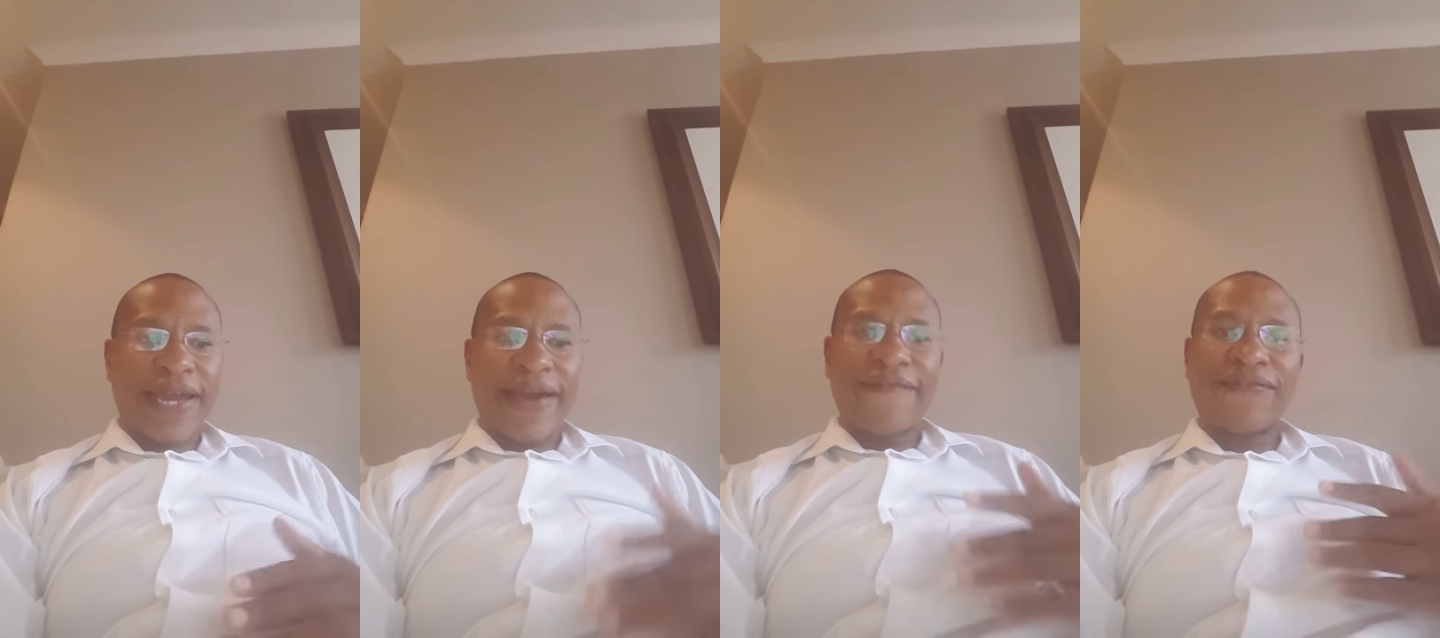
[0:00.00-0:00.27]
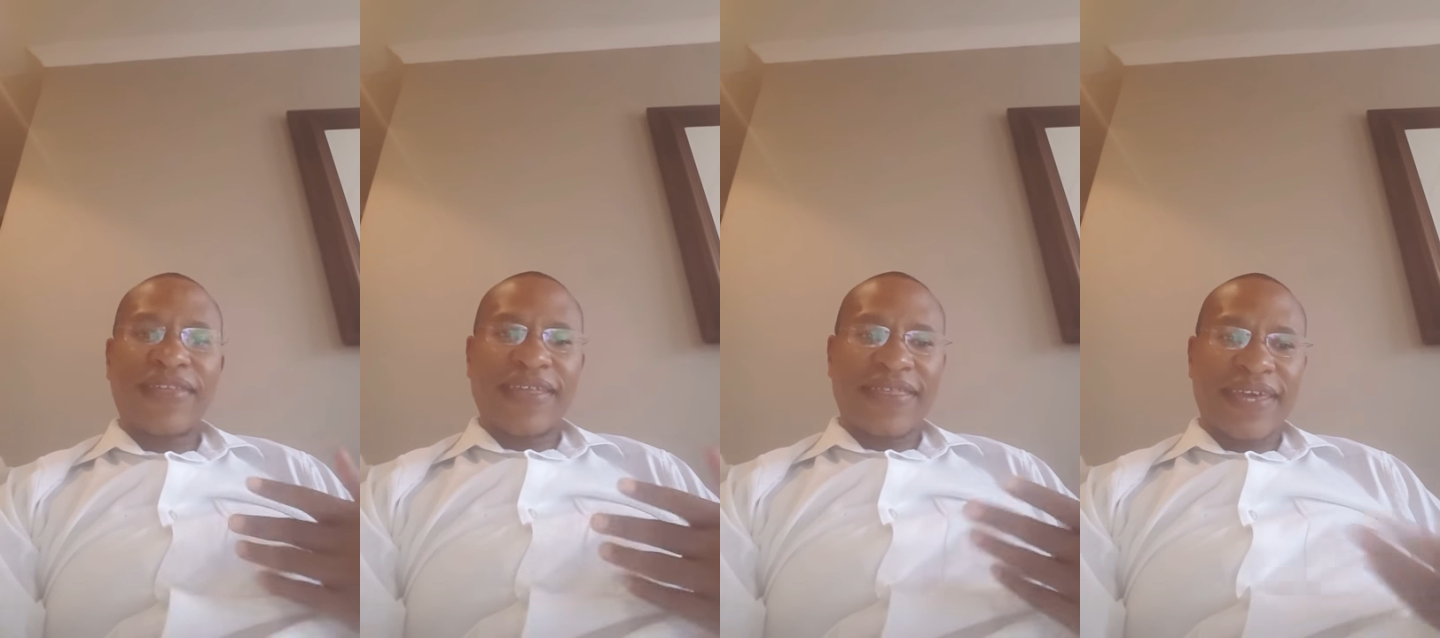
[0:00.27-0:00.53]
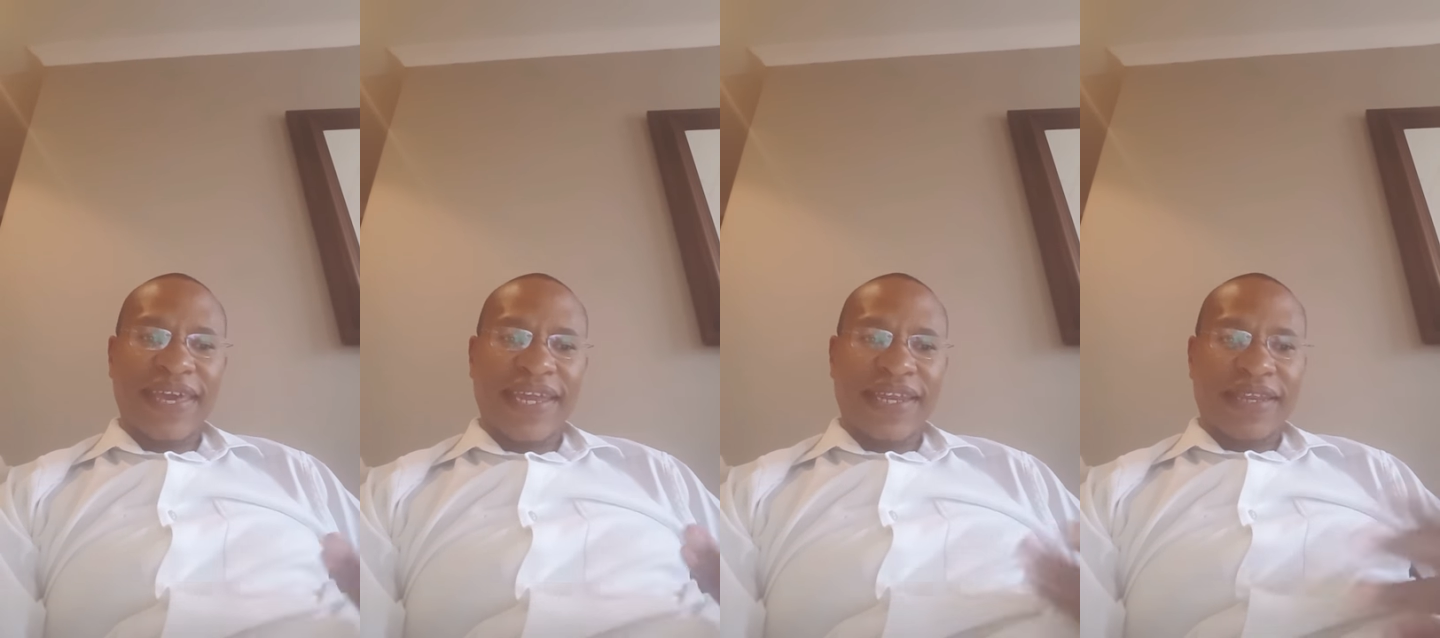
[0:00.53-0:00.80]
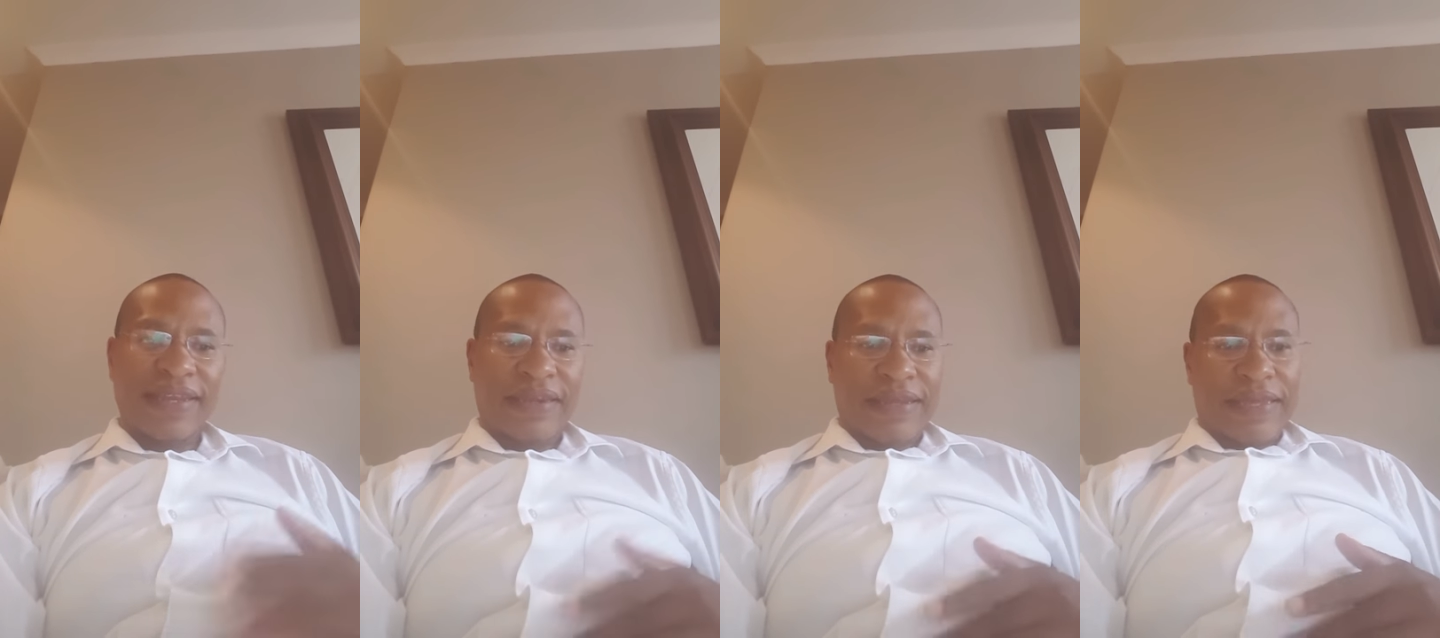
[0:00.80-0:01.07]
after then.
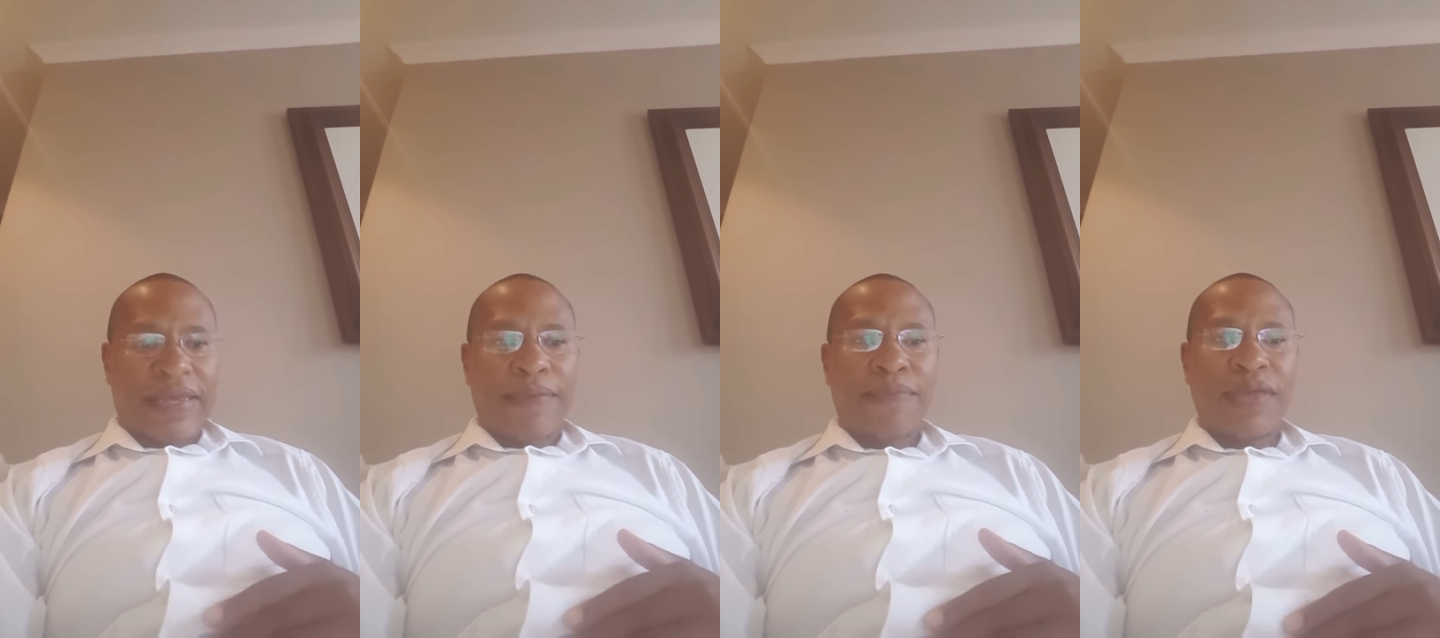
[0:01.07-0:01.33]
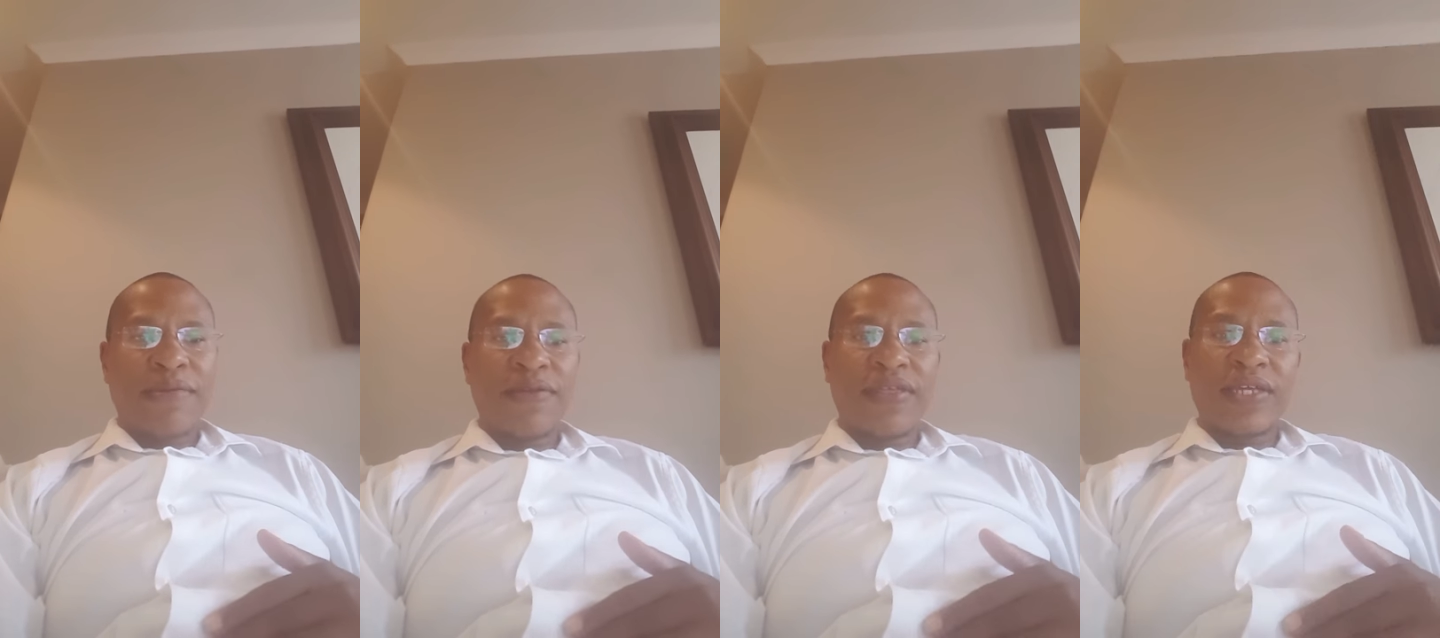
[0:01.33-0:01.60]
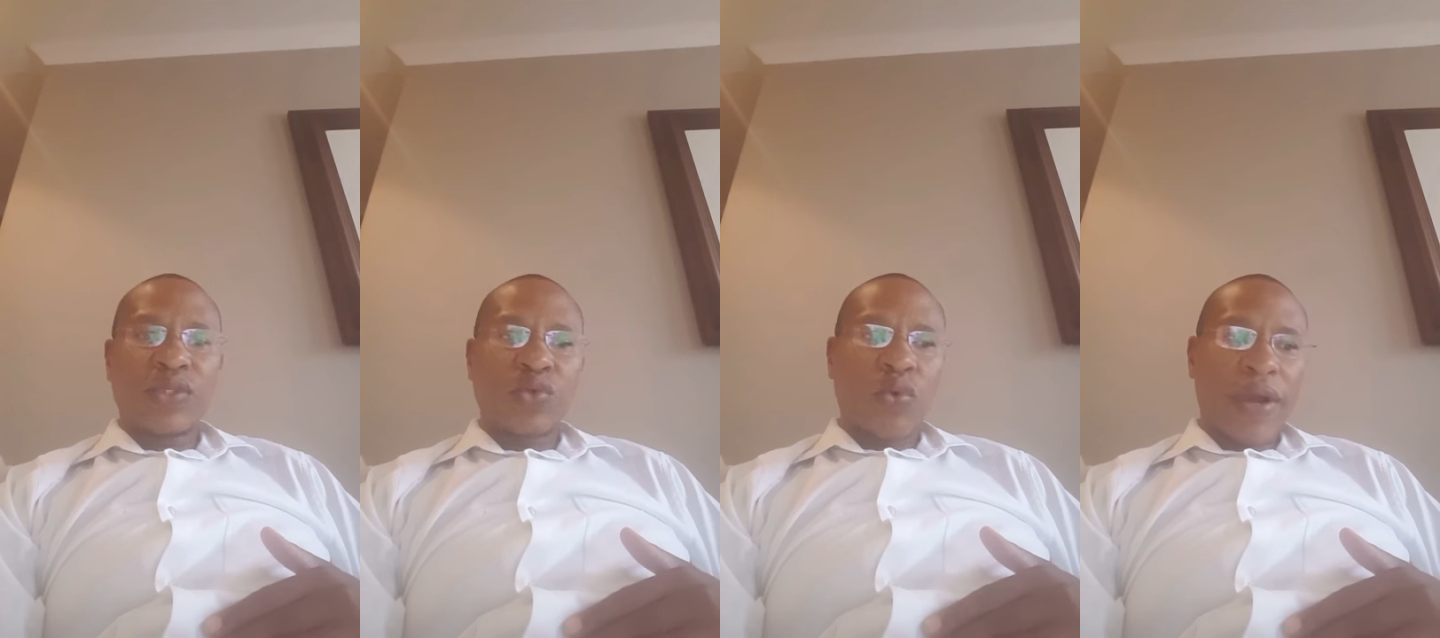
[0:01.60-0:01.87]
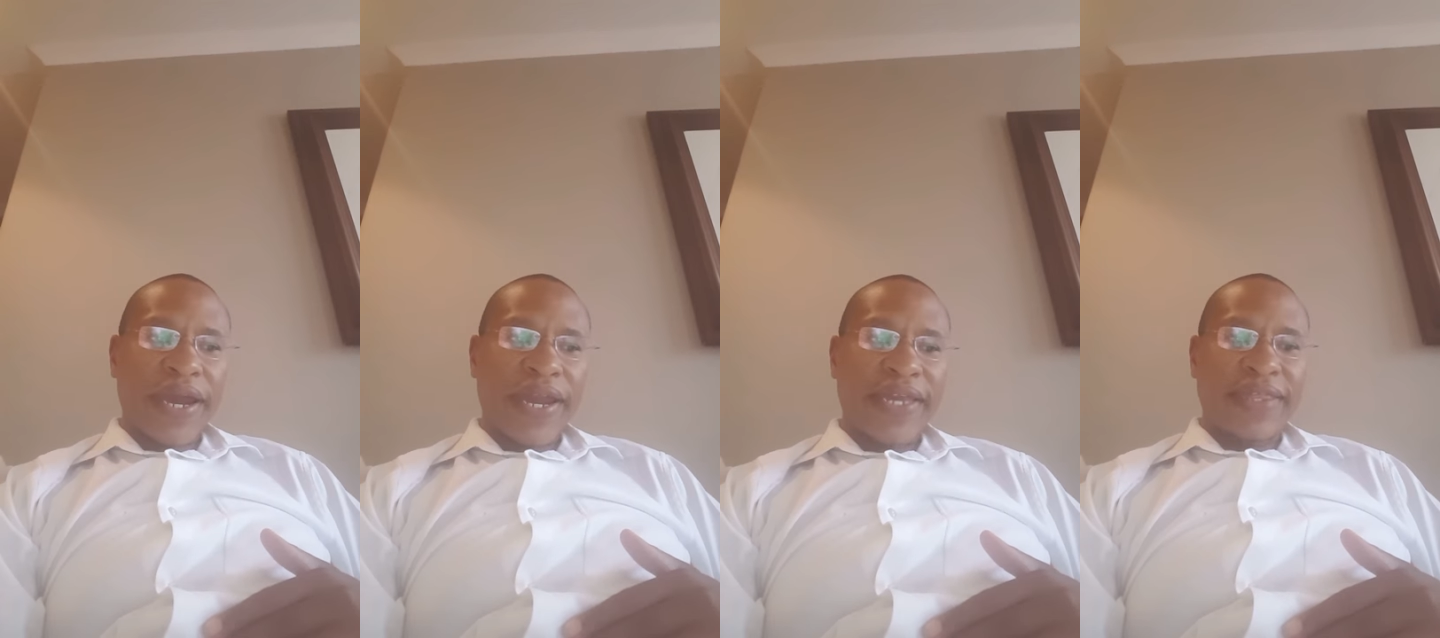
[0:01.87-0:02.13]
Maybe that's
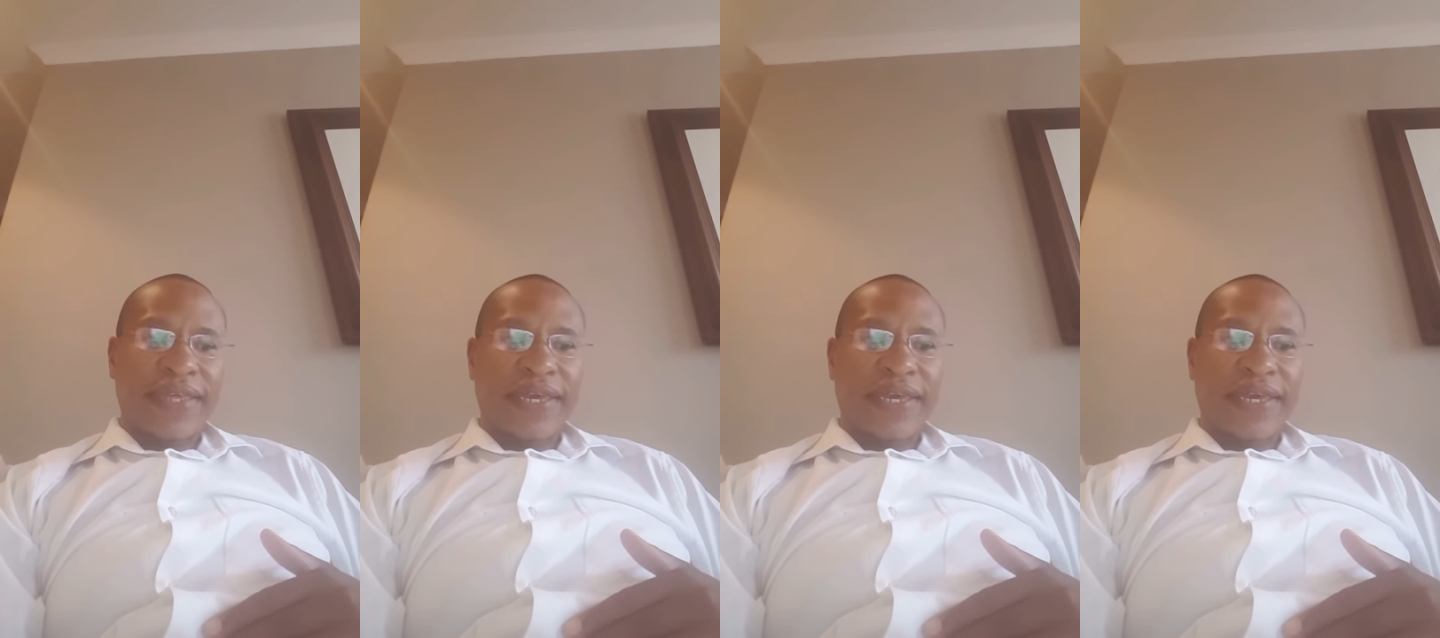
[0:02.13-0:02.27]
why